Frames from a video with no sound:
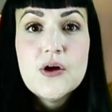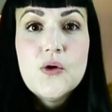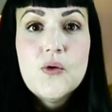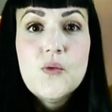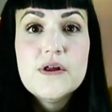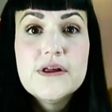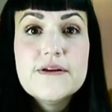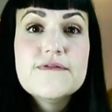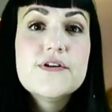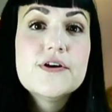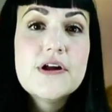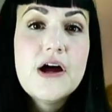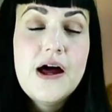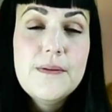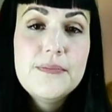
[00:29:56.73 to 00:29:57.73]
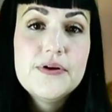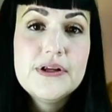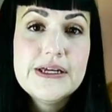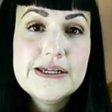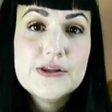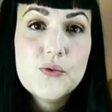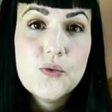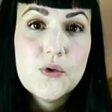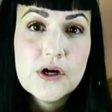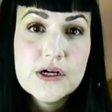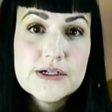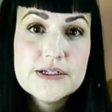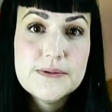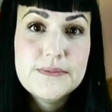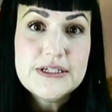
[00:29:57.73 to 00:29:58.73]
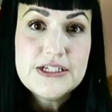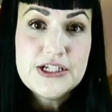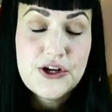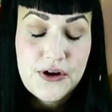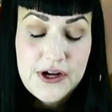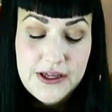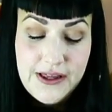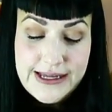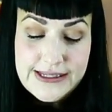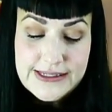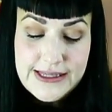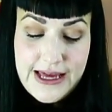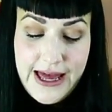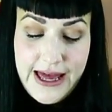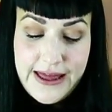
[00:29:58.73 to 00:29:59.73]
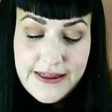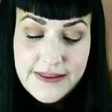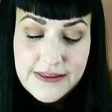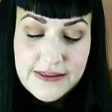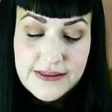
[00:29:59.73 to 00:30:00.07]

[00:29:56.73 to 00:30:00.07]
Well, if they're not putting in the work to materialize that, then